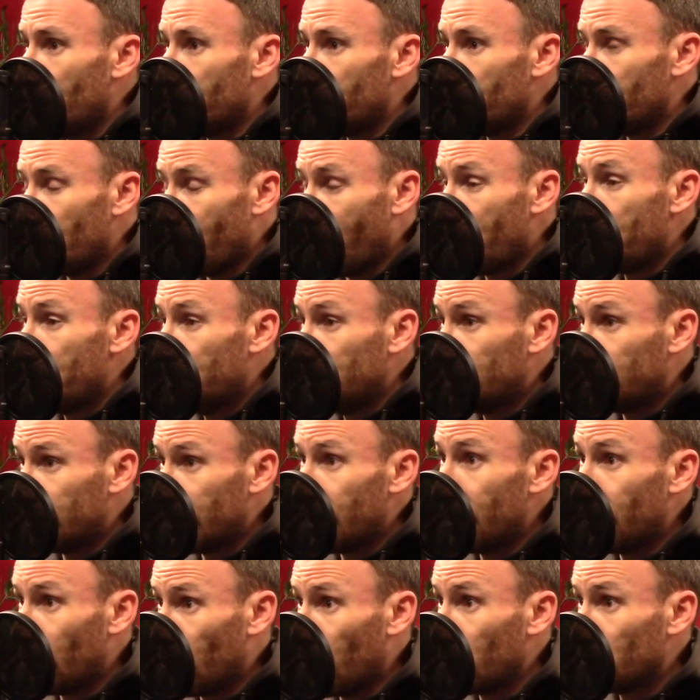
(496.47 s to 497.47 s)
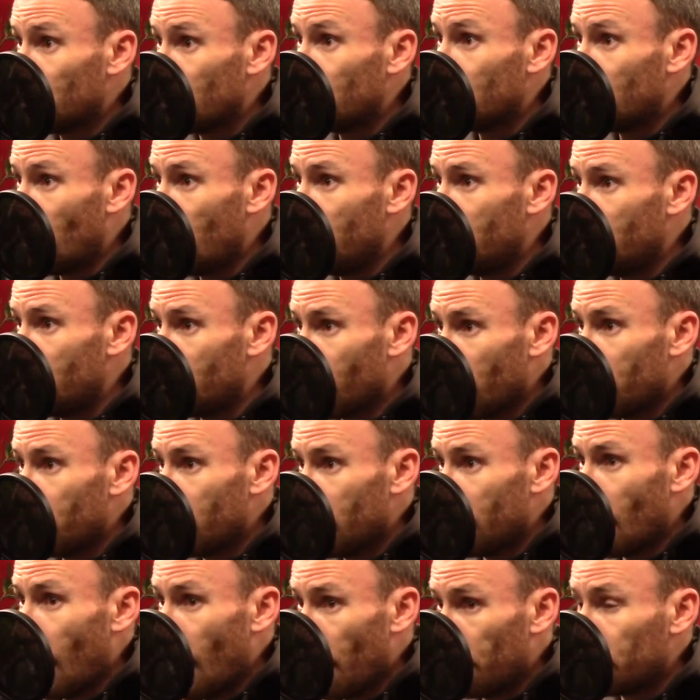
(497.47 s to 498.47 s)
You might be zero out of 10. You might
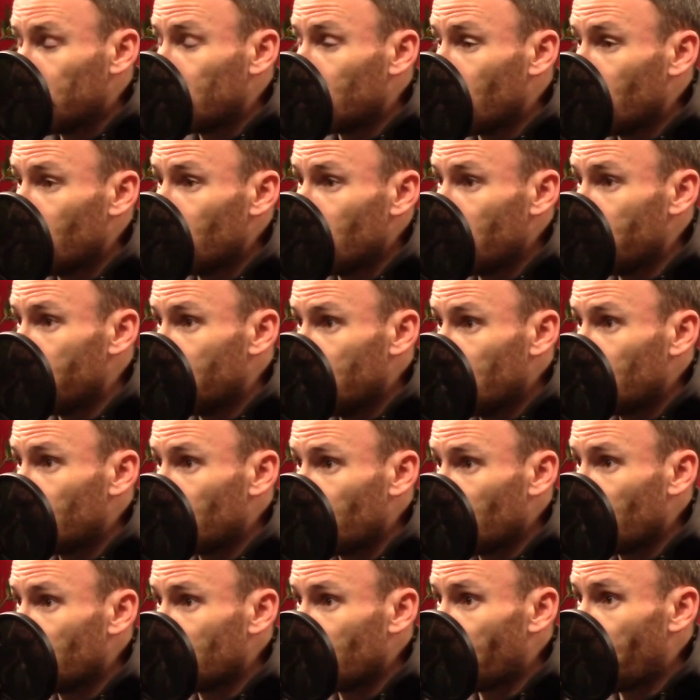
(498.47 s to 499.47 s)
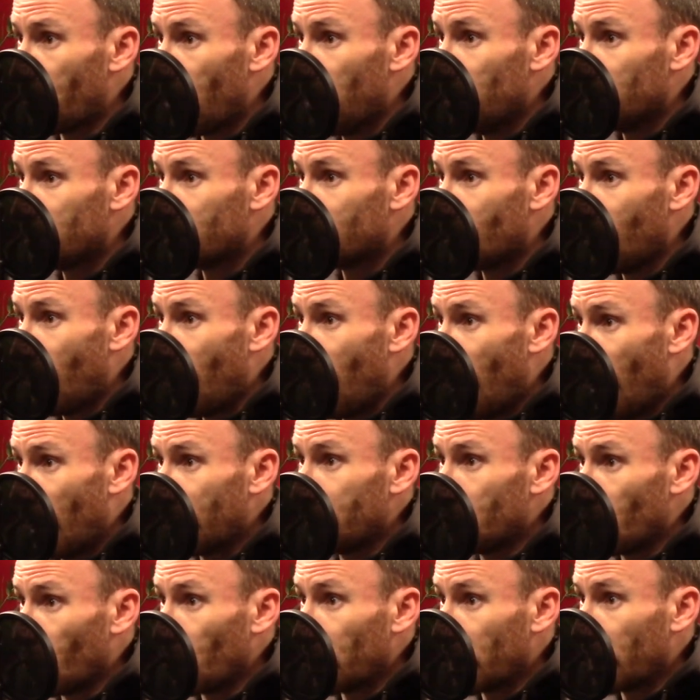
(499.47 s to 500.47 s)
be absolutely miserable and depressed,
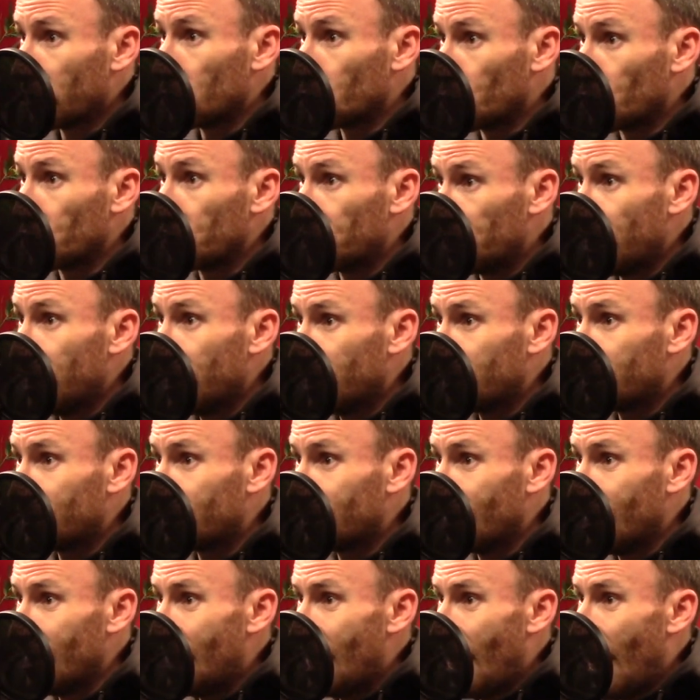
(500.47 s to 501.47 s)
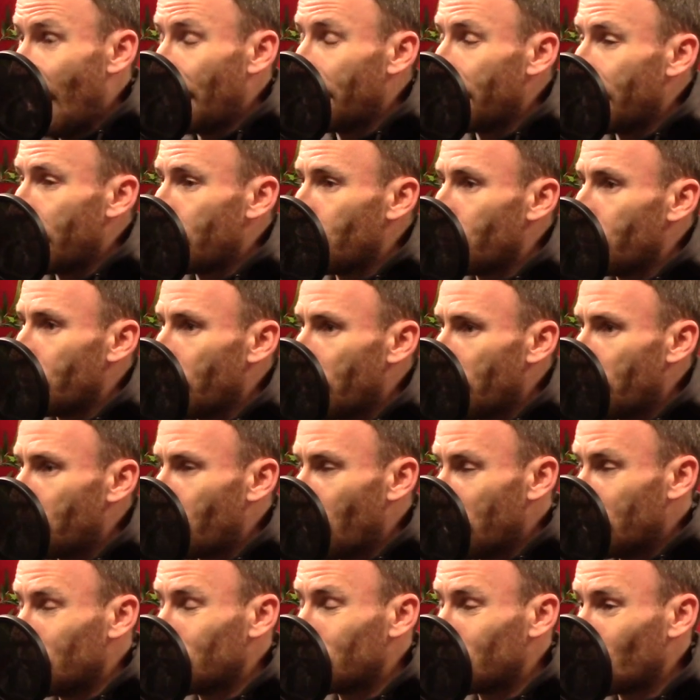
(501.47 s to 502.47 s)
and you want to get to a six. And
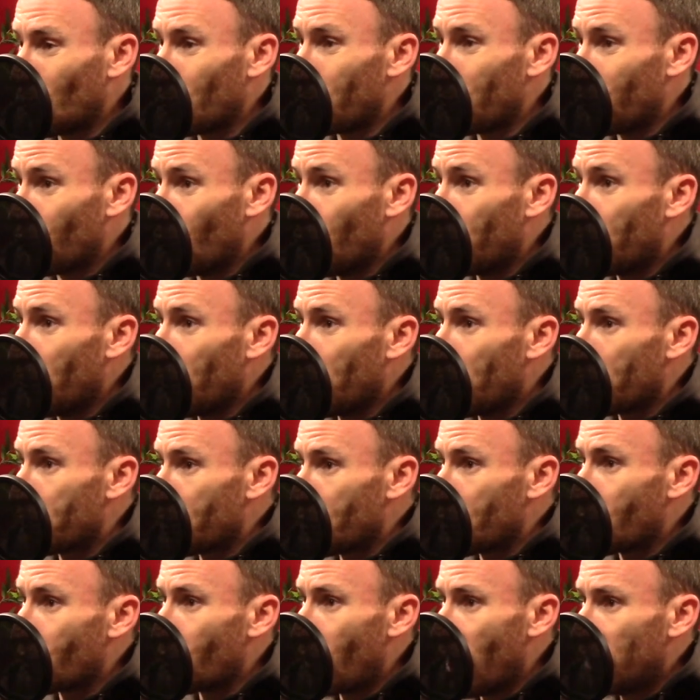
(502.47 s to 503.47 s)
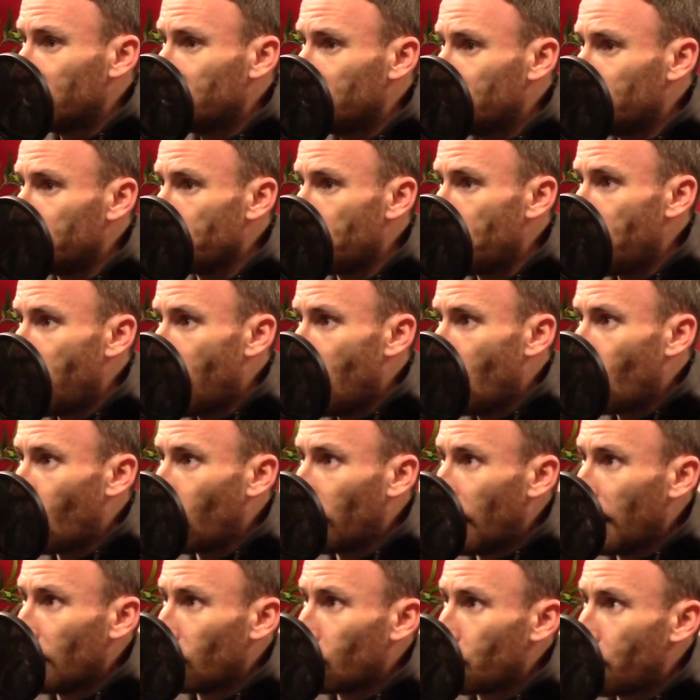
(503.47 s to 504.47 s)
when you talked before about the progression,
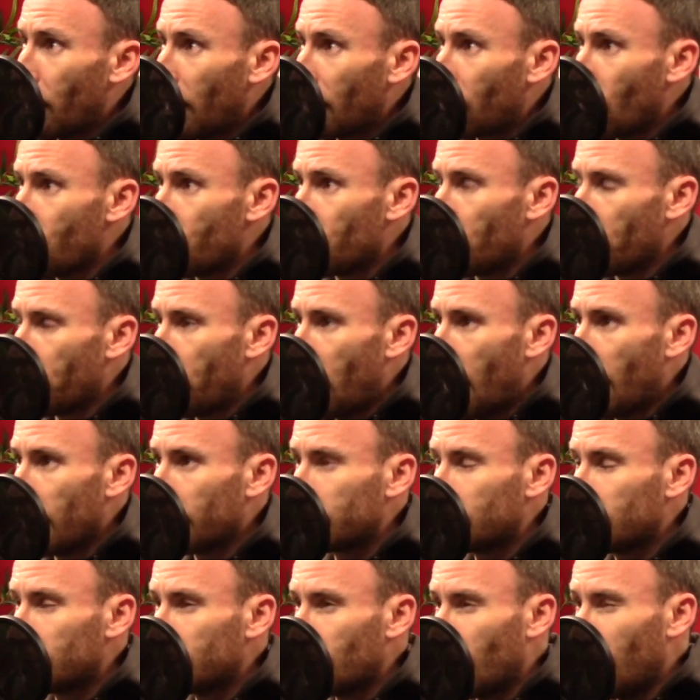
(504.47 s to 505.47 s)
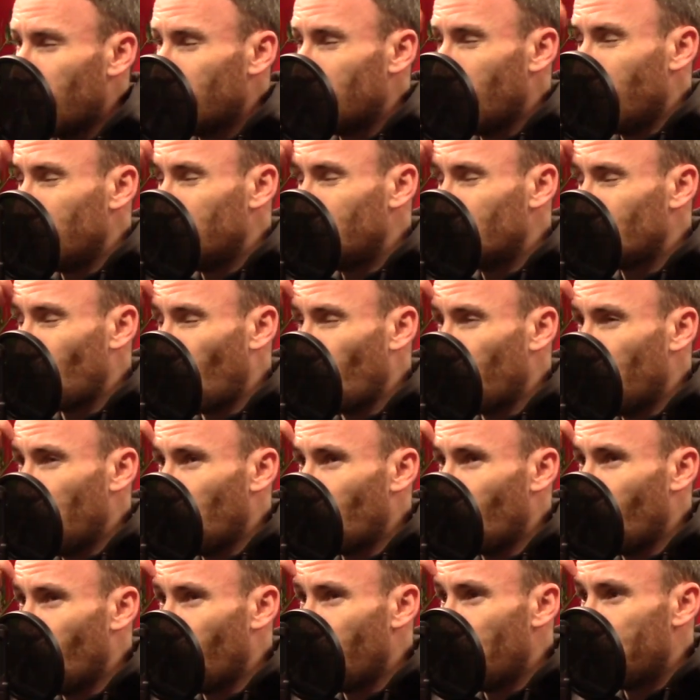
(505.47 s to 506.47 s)
when I look back over the past, I, I sold my
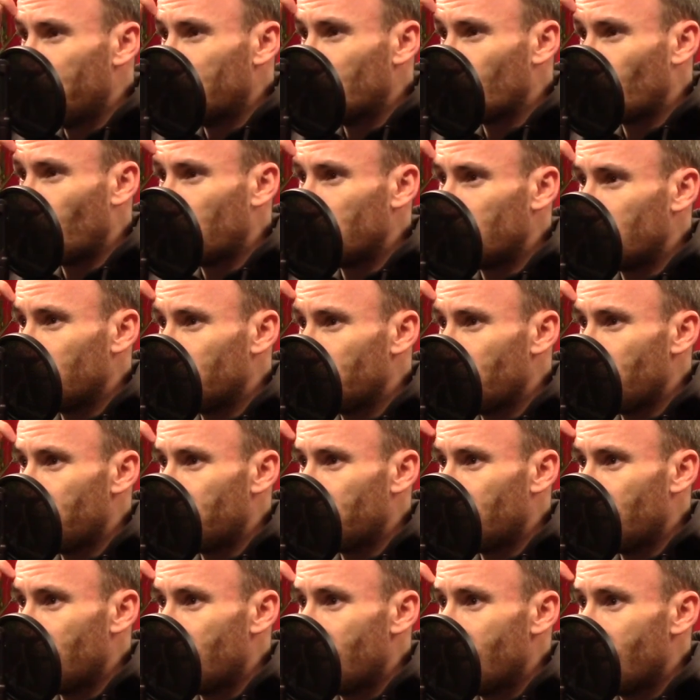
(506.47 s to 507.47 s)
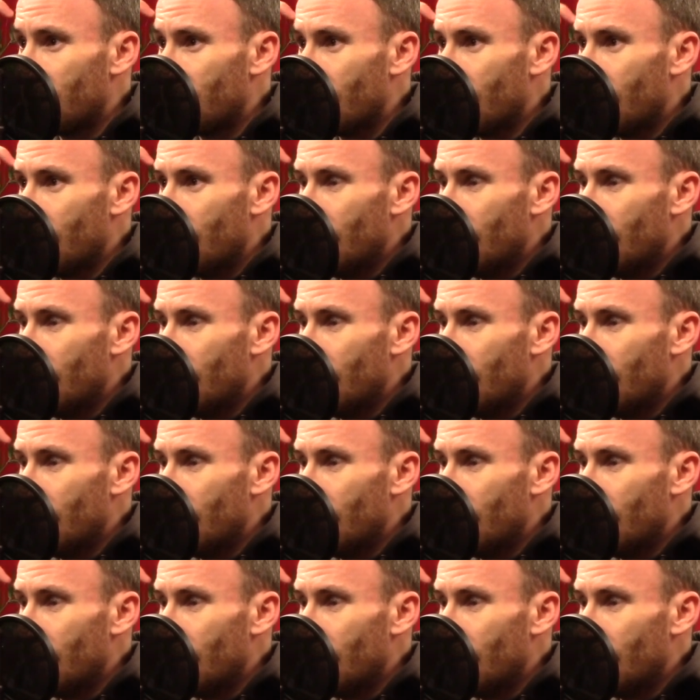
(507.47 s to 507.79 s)
law firm in 2015.